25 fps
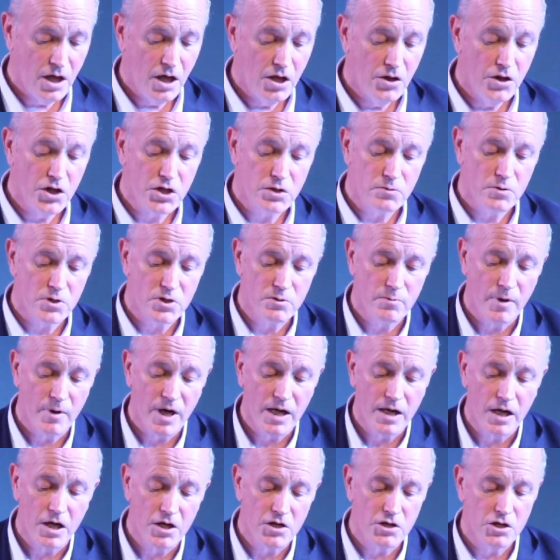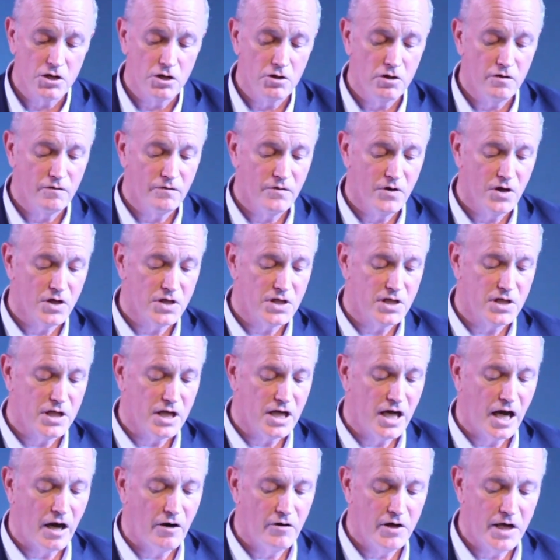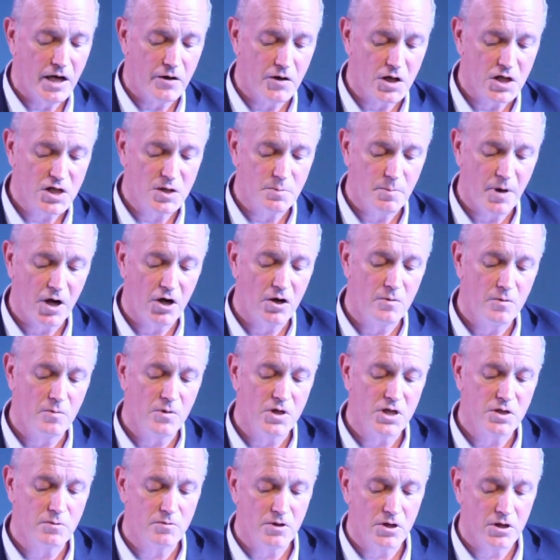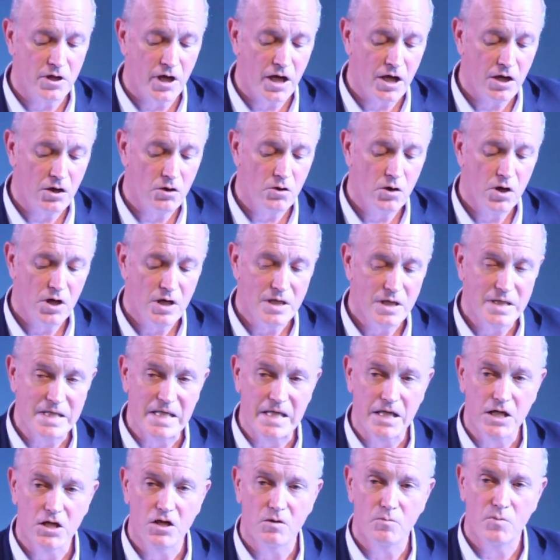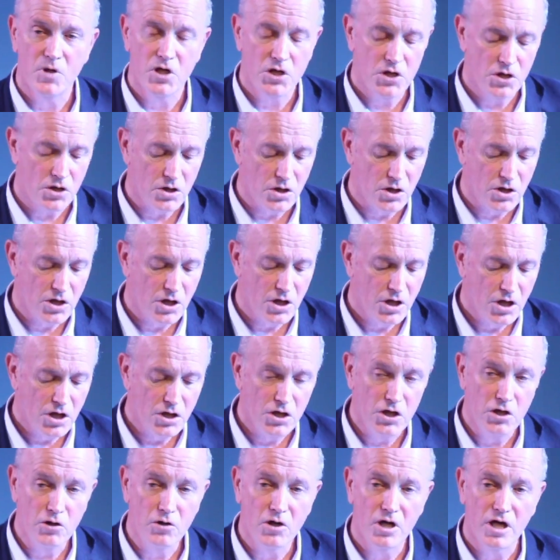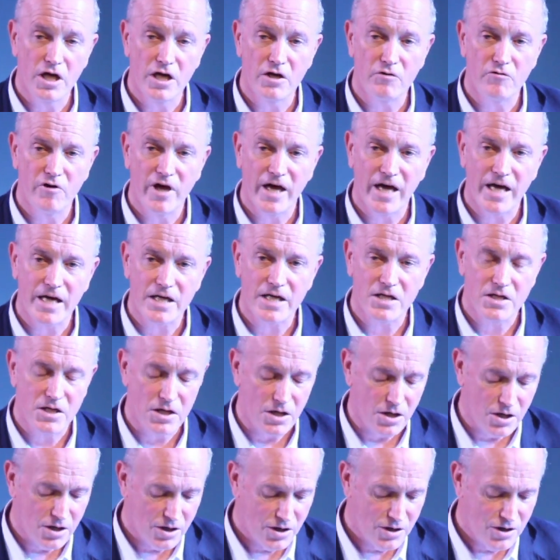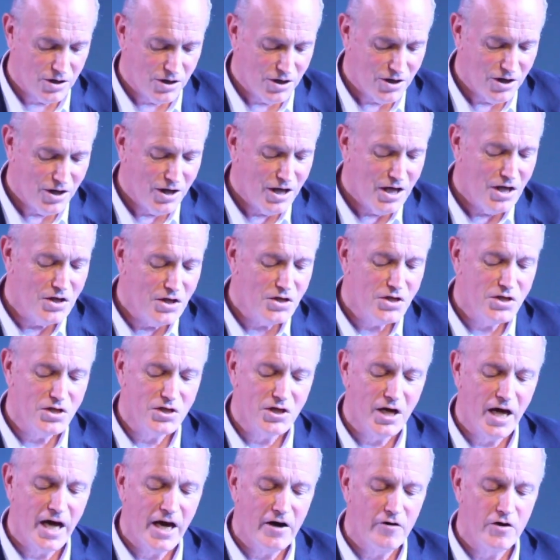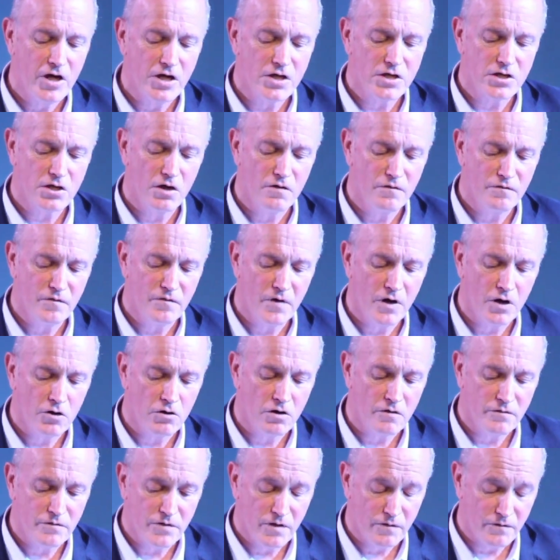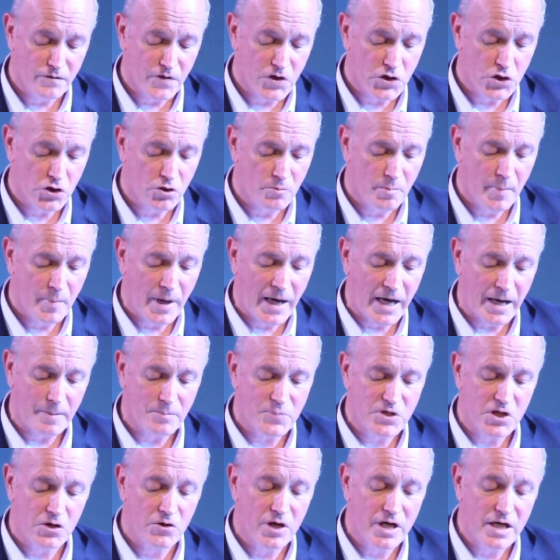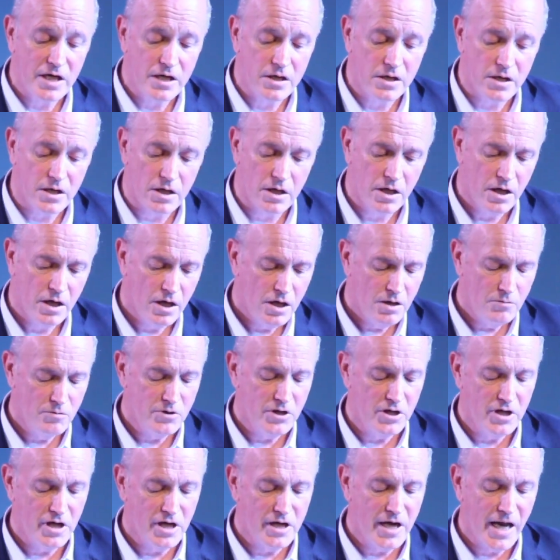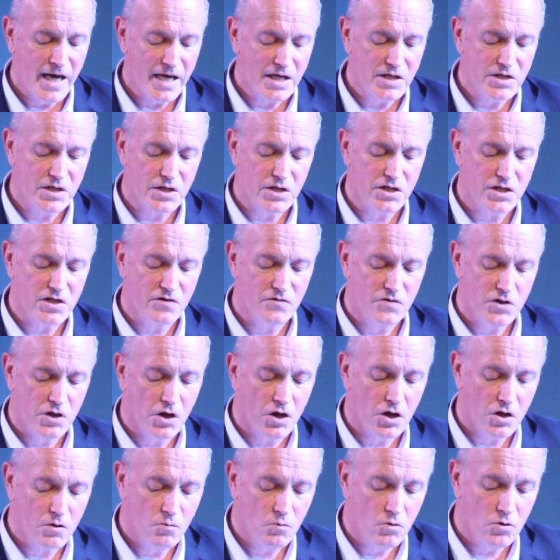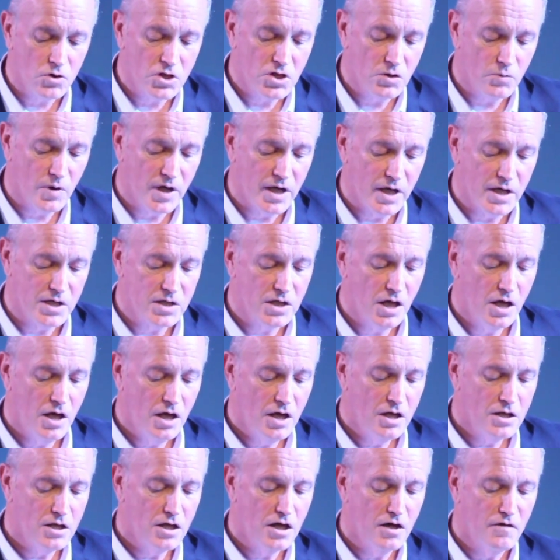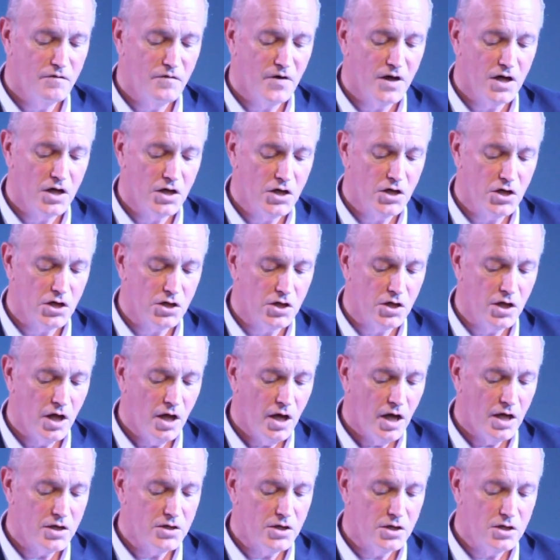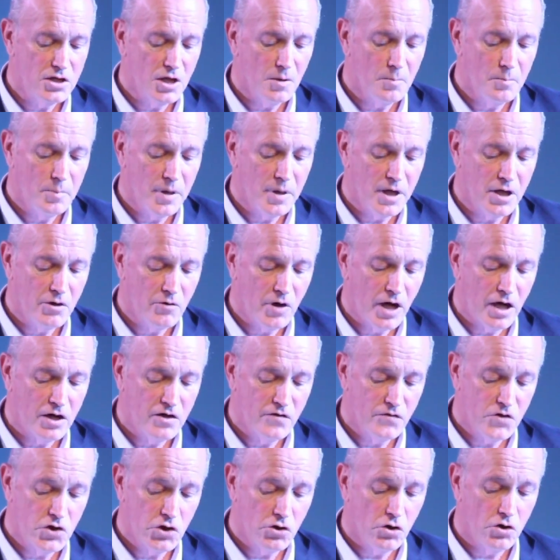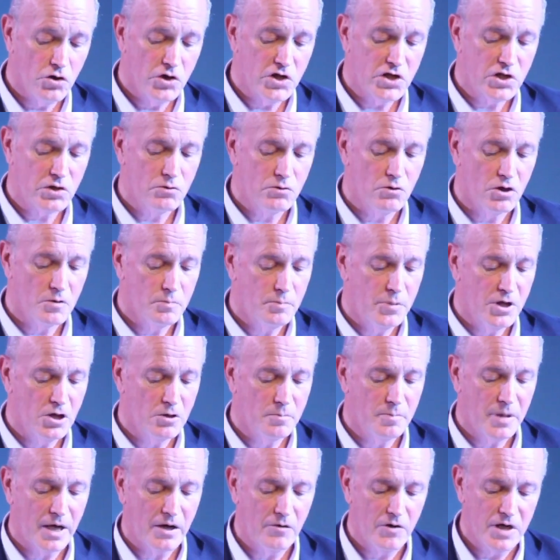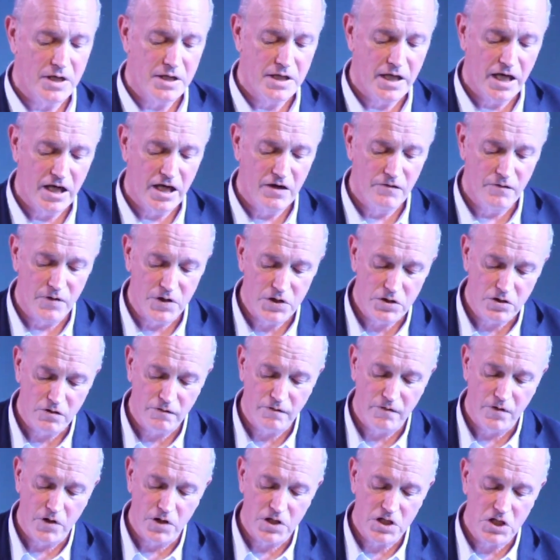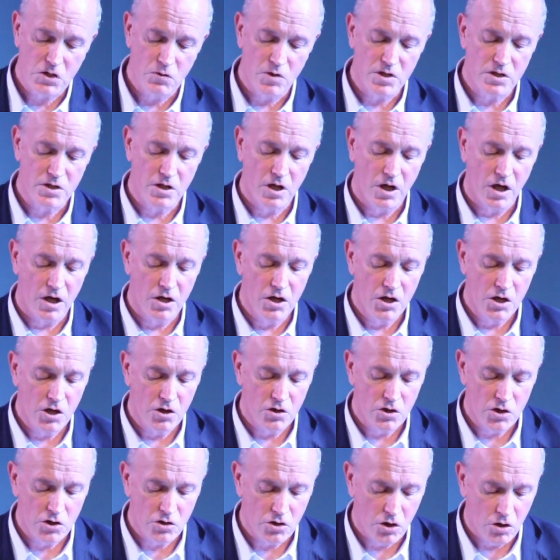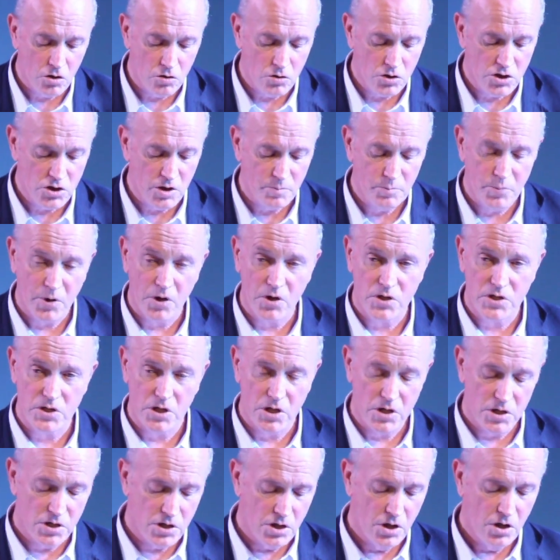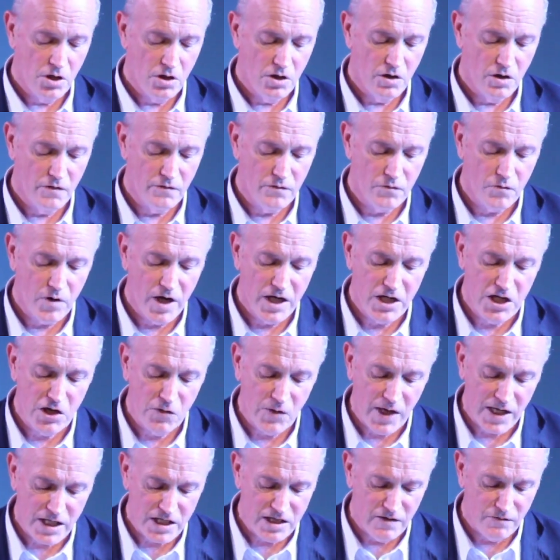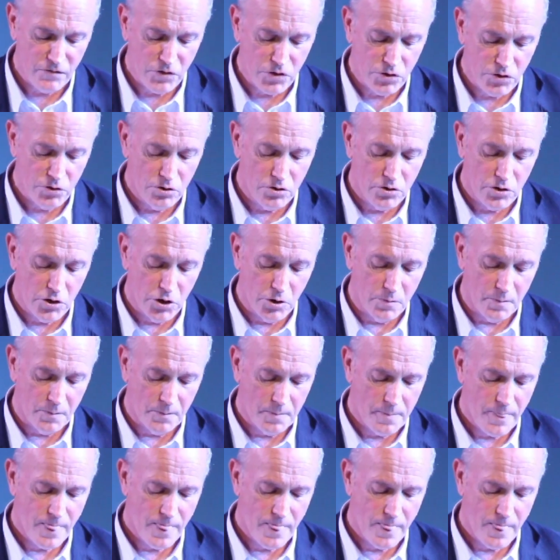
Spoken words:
This was where London University carried out experiments with a now decommissioned nuclear reactor. This is an area so far off the official map, so hidden within a nexus of dark waterways, that it functioned as the dumping ground of choice for what Bill Parry Davis refers to as an uncontrolled deposit of radioactive thorium.